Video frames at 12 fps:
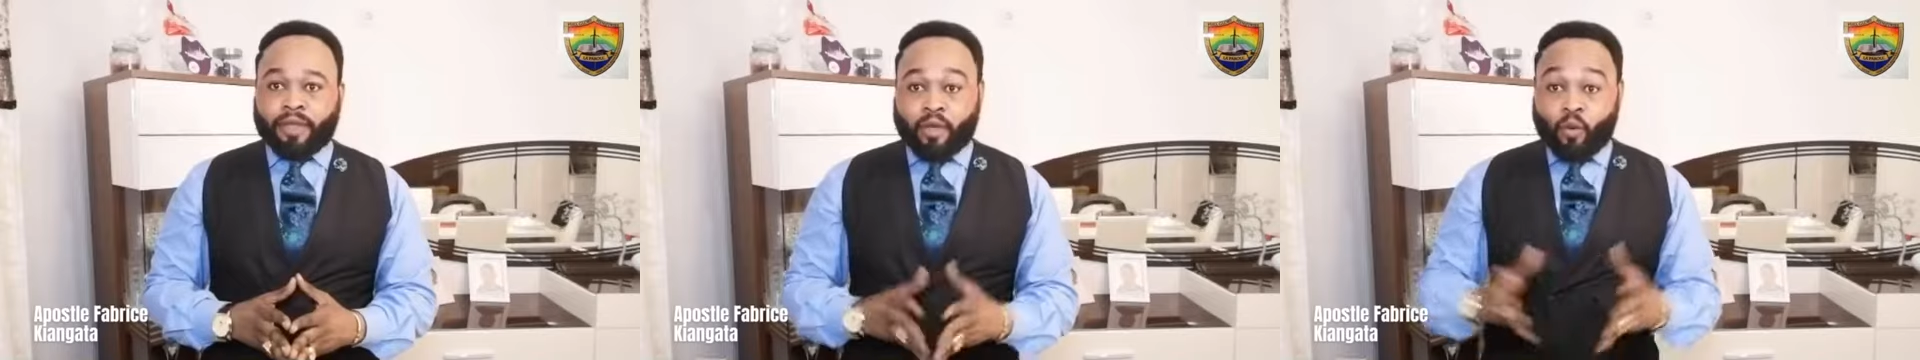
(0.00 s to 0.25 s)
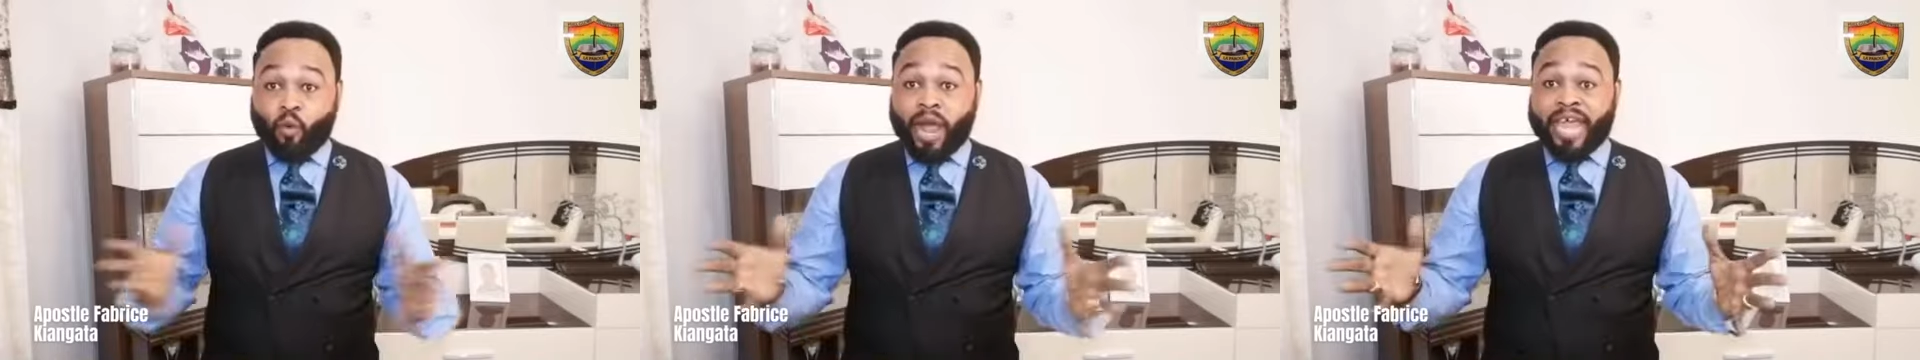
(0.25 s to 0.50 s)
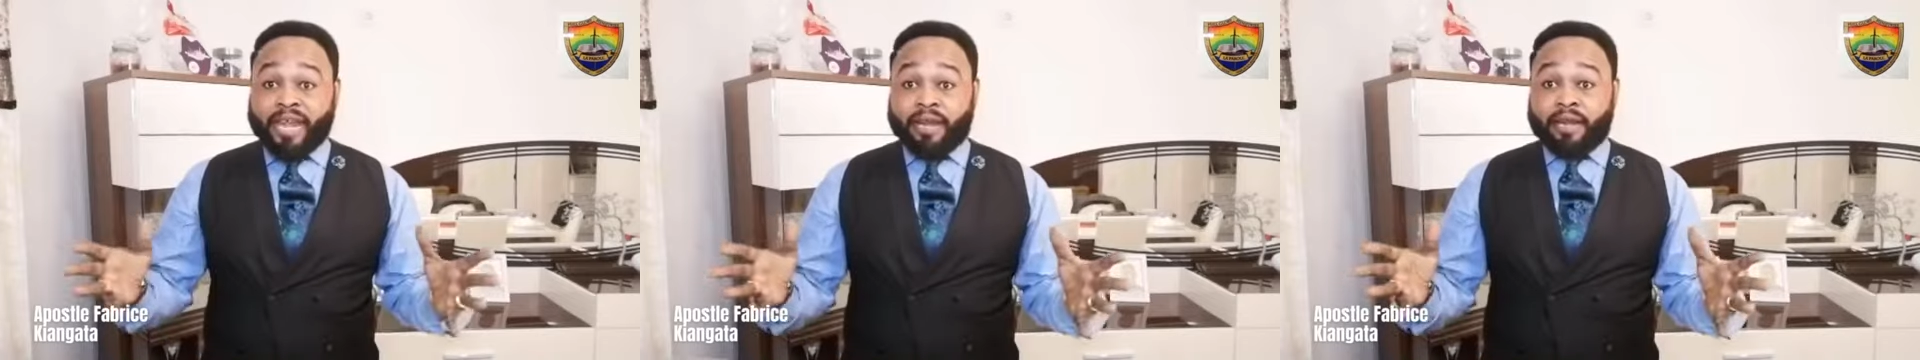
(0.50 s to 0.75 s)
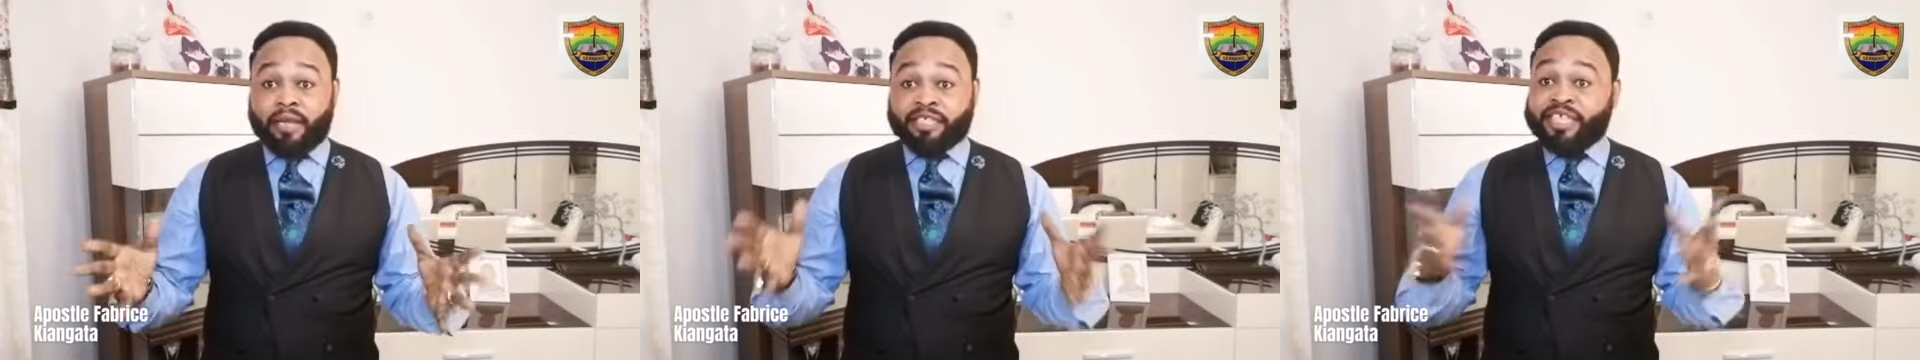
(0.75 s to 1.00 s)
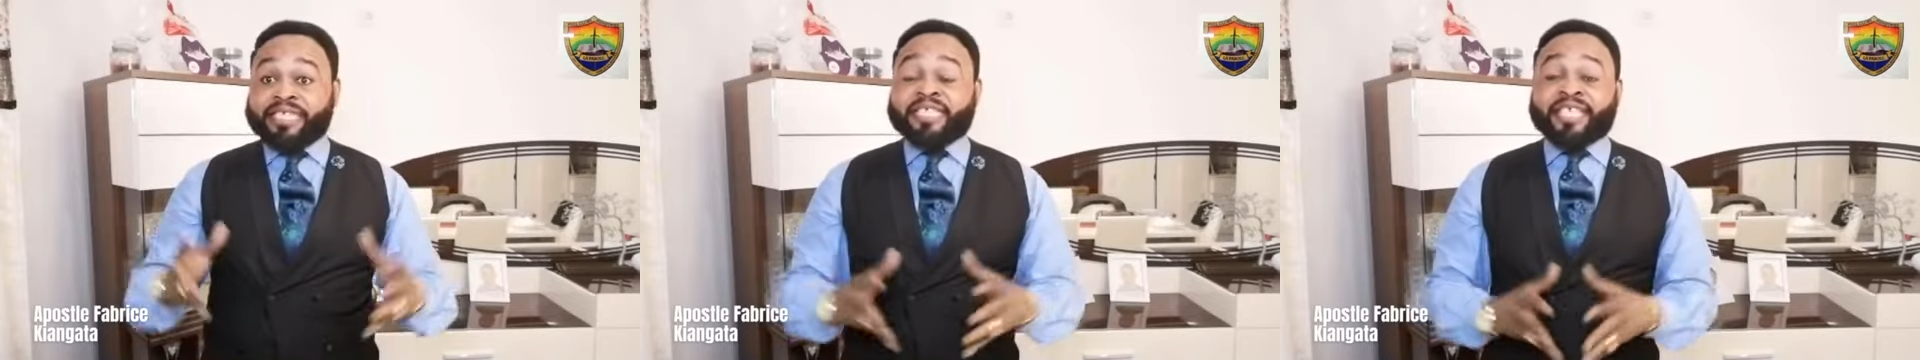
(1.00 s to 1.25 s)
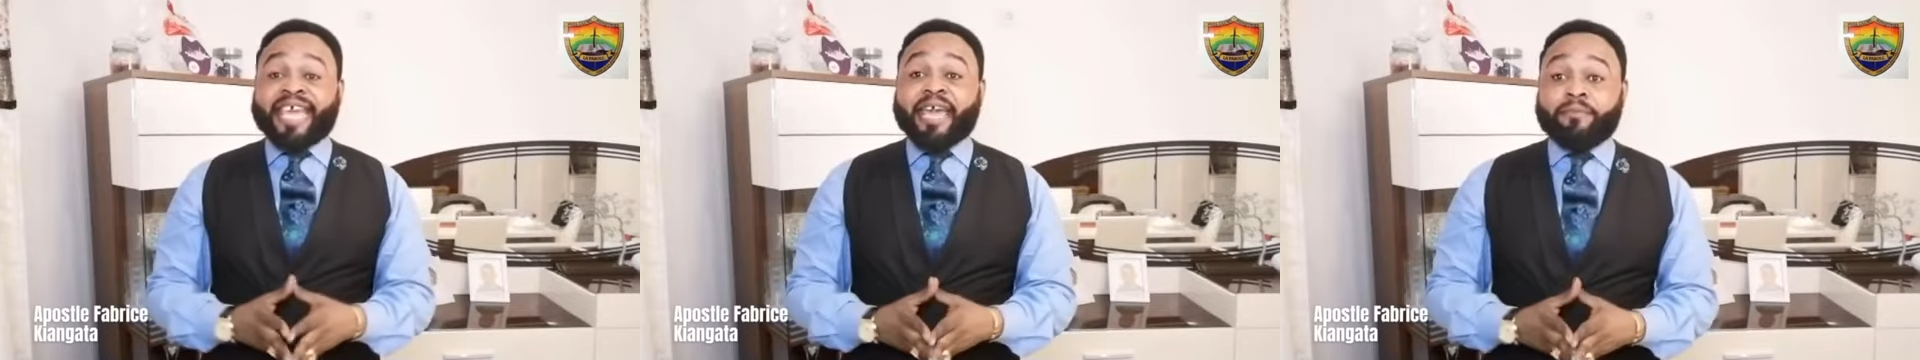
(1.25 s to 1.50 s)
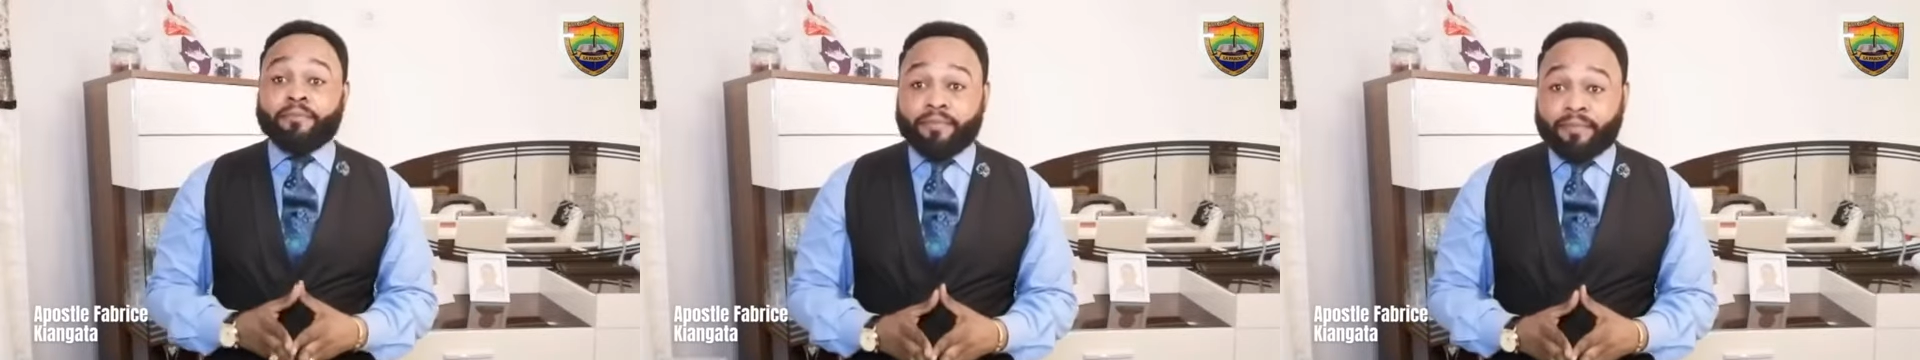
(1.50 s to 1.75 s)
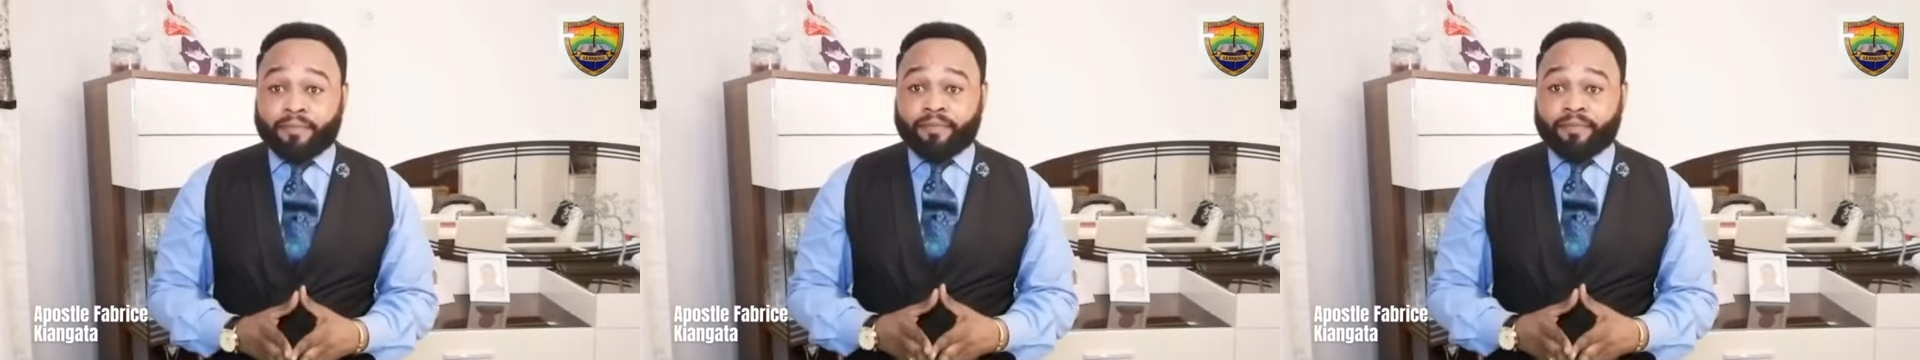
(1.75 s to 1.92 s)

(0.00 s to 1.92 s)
When Jesus came,